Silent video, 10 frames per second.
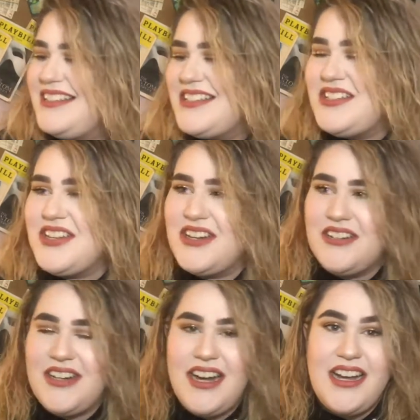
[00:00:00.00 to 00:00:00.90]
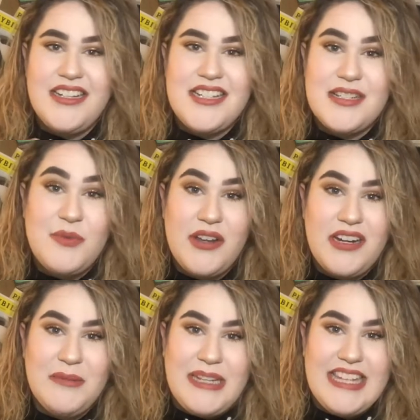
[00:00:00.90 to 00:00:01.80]
so
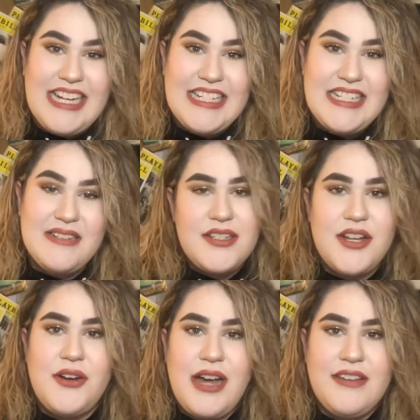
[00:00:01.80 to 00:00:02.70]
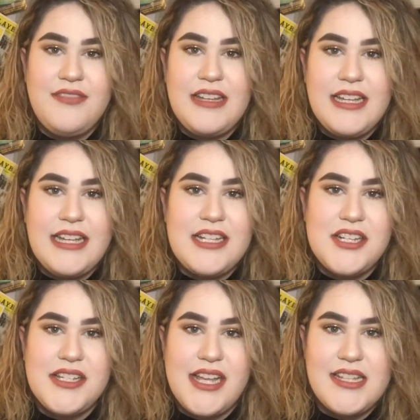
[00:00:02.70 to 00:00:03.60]
disappointed about that. So I feel like it
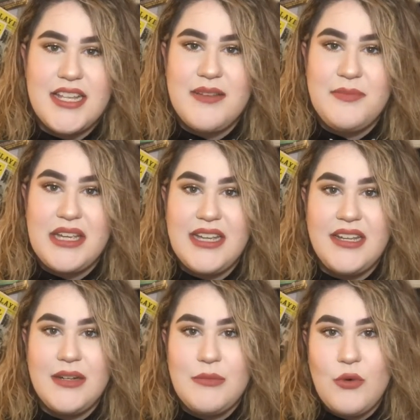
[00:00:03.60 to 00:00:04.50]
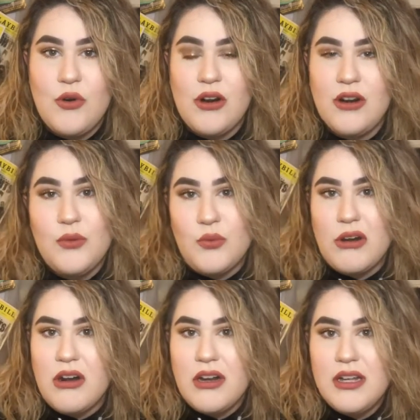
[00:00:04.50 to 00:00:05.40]
just ends up being more
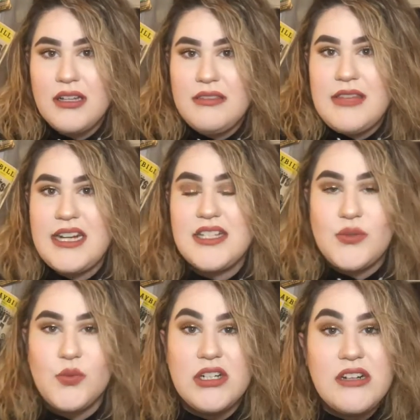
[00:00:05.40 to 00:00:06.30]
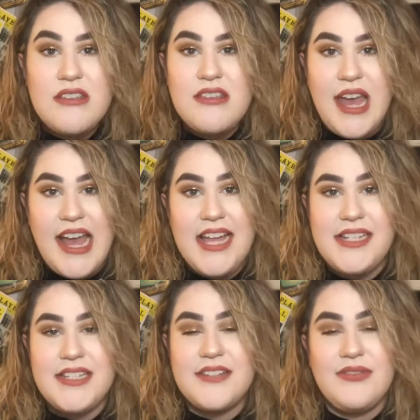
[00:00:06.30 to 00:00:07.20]
work than it's worth,
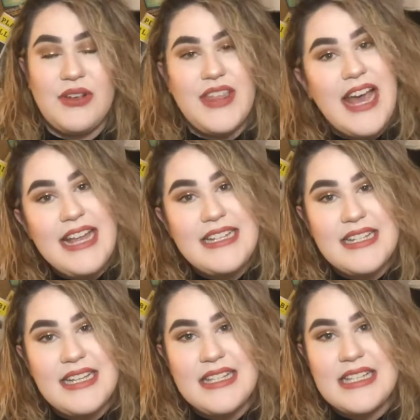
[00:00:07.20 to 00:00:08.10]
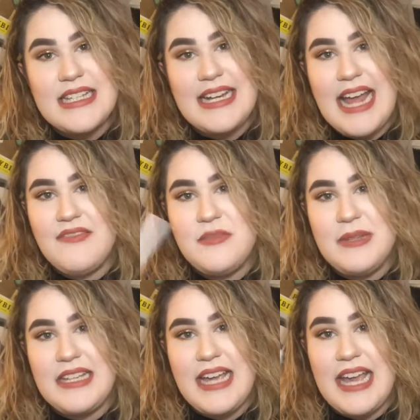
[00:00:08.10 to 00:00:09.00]
and for that it's gonna have to
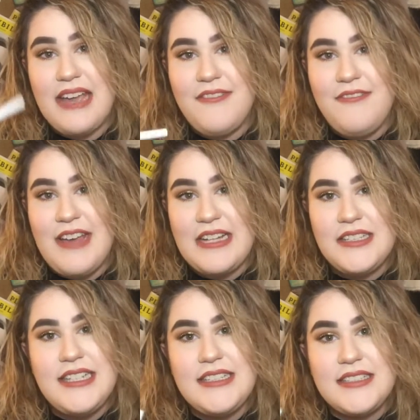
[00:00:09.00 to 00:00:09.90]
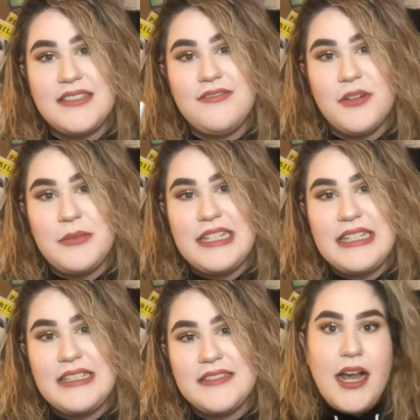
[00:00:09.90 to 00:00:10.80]
be a failed it for
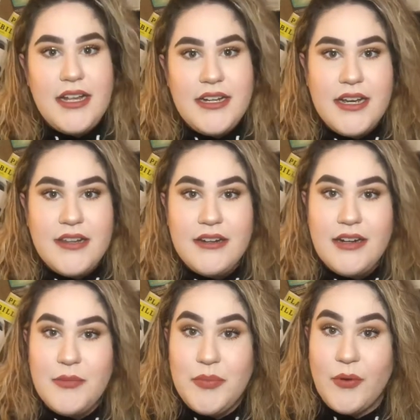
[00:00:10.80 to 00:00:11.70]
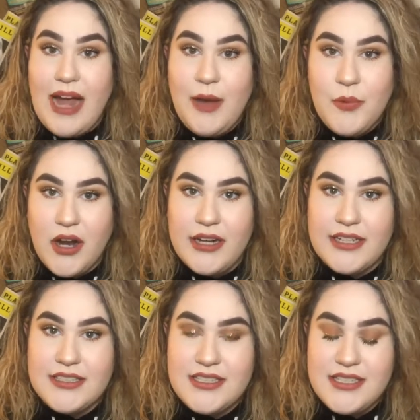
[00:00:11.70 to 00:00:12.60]
me. Another brow
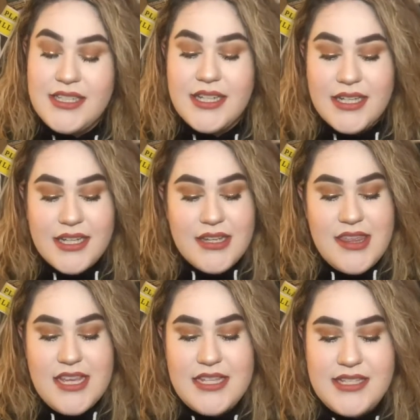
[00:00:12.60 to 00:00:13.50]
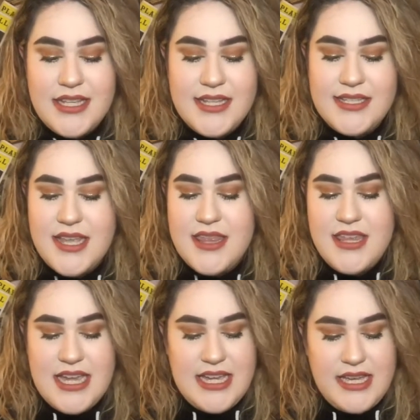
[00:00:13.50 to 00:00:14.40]
product, this is
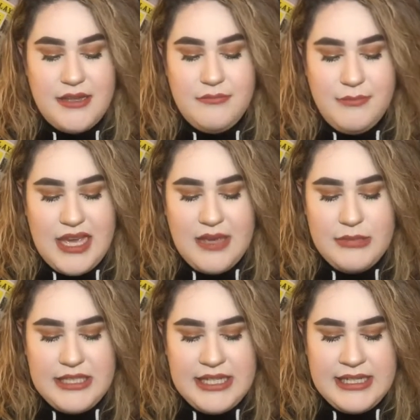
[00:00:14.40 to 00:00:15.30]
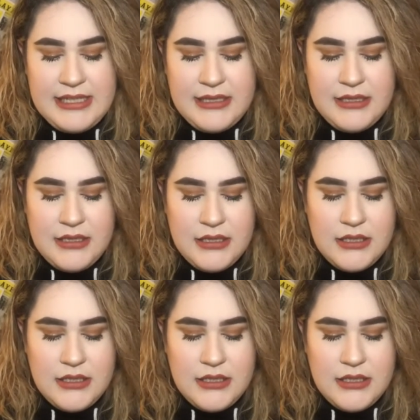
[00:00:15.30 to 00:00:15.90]
the Maybelline